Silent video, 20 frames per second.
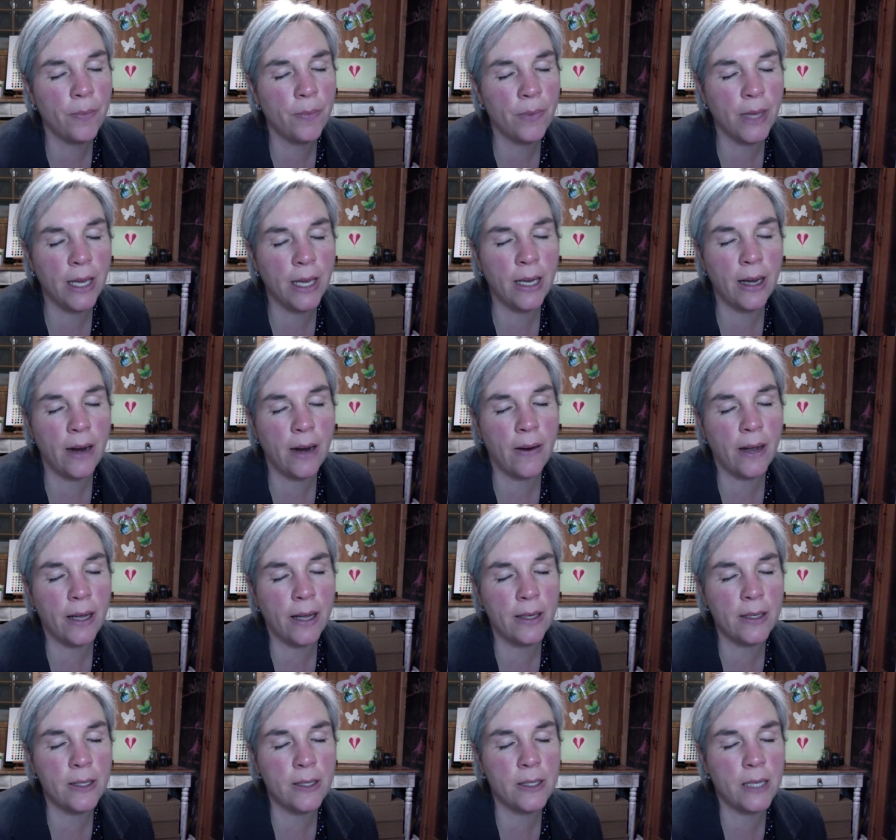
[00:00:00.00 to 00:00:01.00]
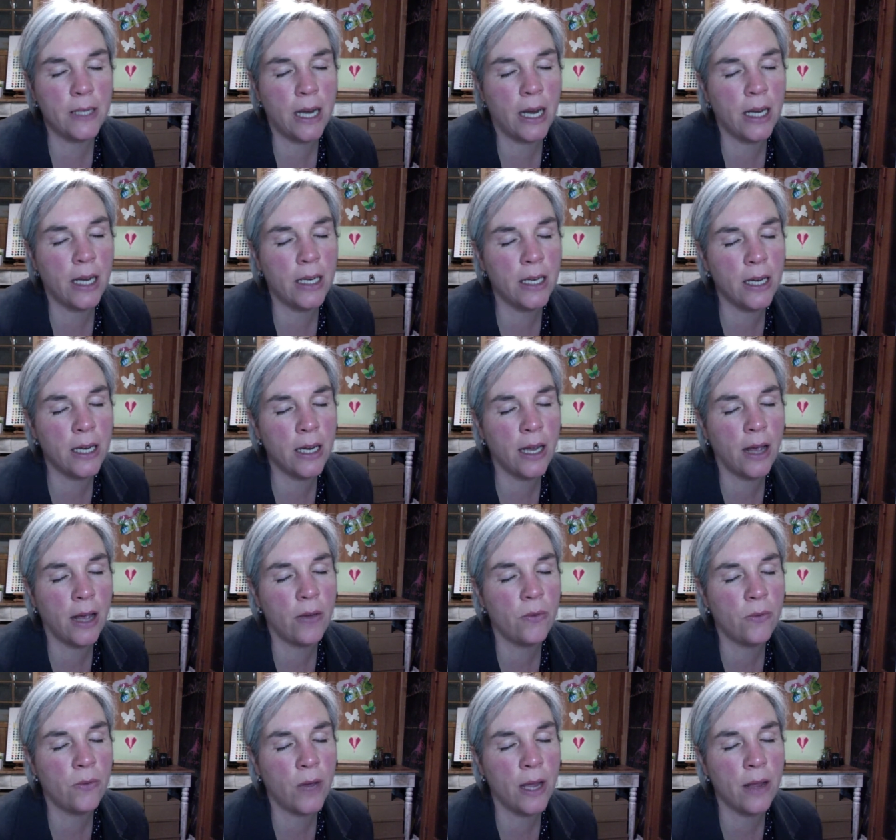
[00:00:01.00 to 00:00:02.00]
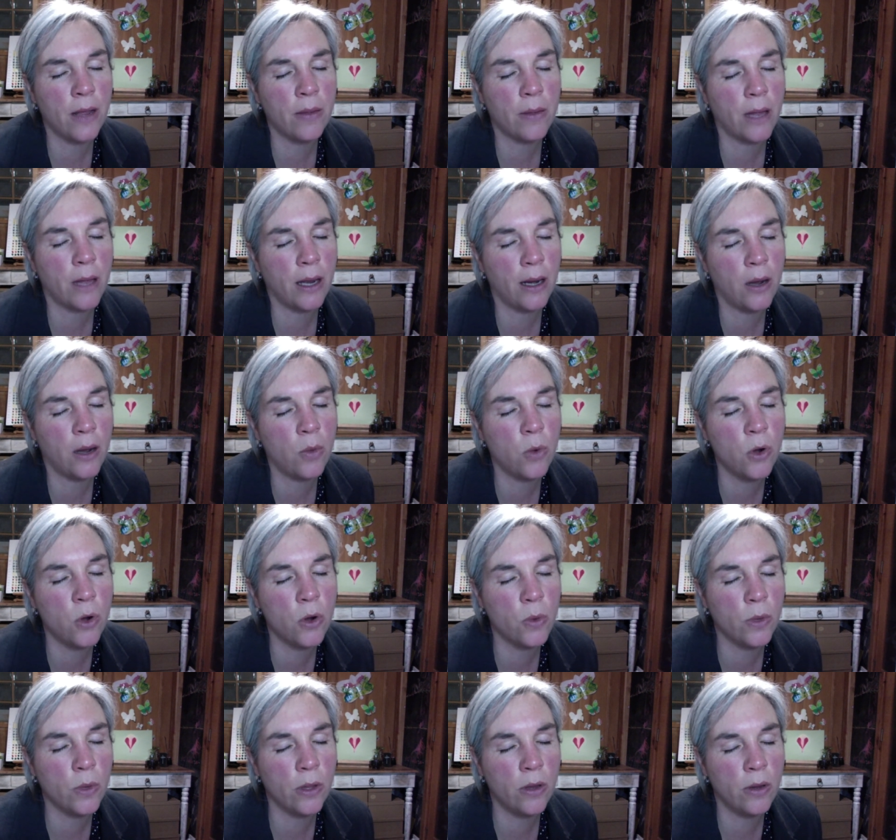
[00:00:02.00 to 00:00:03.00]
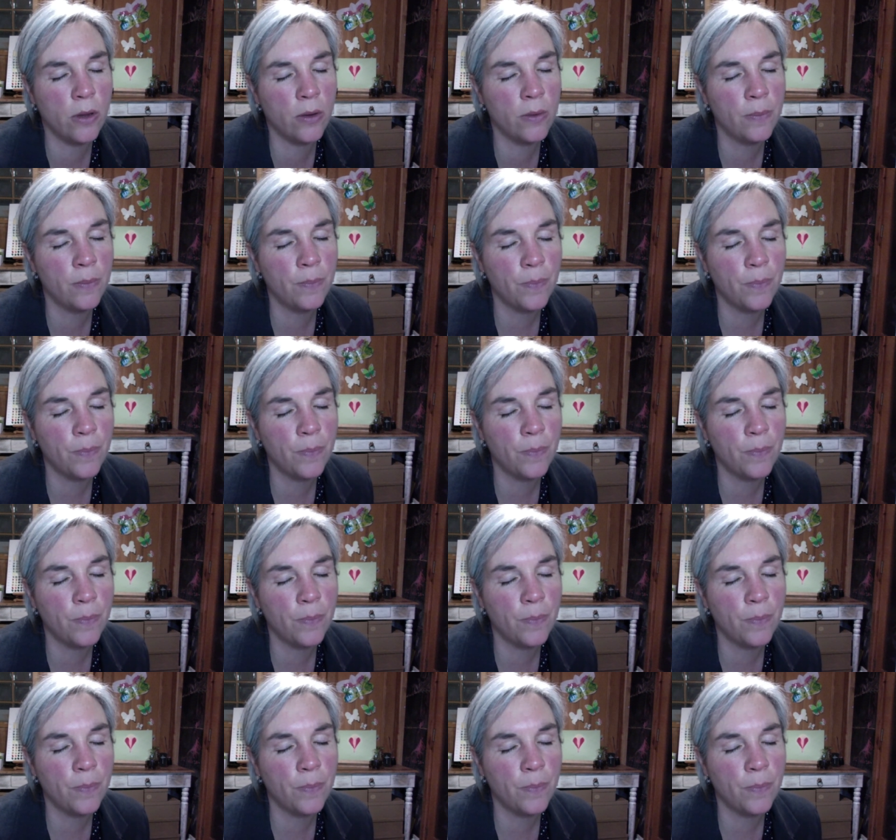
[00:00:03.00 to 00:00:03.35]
in our understanding, our faith, and our walk with you.